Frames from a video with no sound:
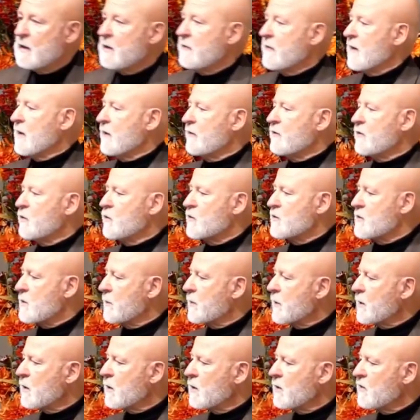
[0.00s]
that there was a
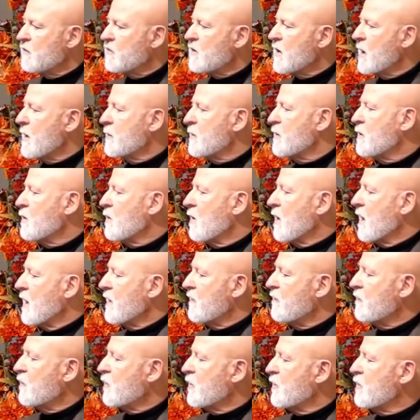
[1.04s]
period of time in your
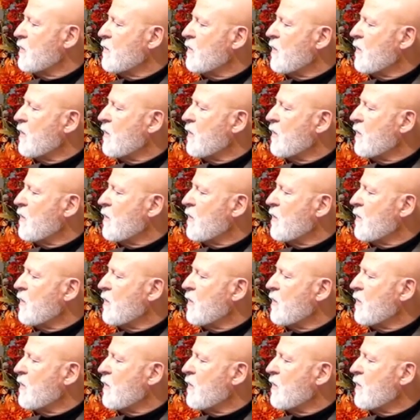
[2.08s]
life where you